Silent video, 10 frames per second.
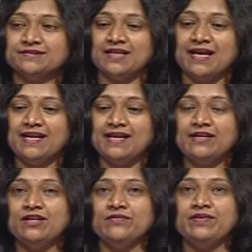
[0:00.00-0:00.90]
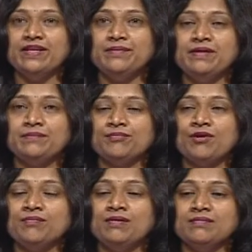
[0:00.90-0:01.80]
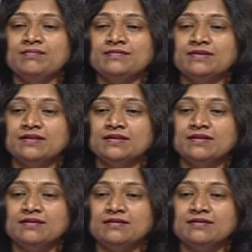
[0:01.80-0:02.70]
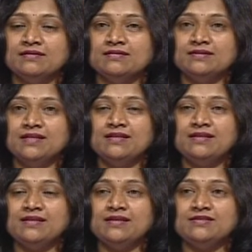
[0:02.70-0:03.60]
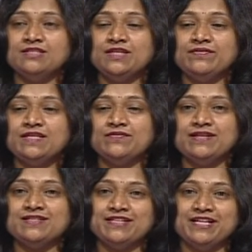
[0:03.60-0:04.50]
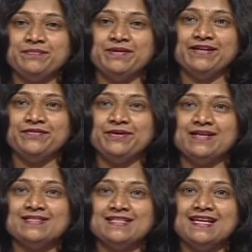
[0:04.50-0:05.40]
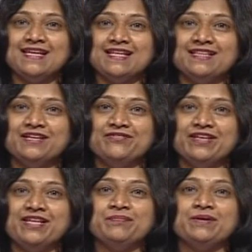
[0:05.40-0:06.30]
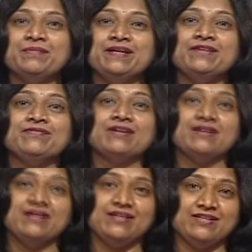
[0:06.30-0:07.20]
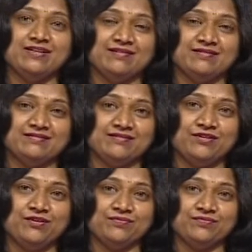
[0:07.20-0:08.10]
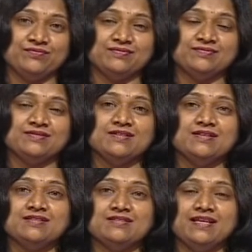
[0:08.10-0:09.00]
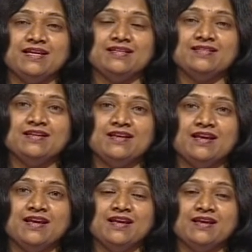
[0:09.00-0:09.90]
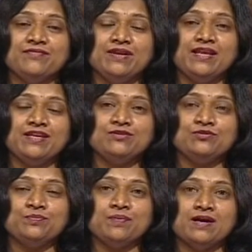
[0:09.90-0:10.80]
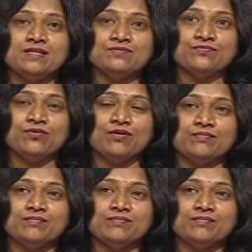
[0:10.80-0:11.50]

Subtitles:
highlighted a very big problem. In the sewage waste treatment, we are still in the very primitive condition of stage. When I used to pass from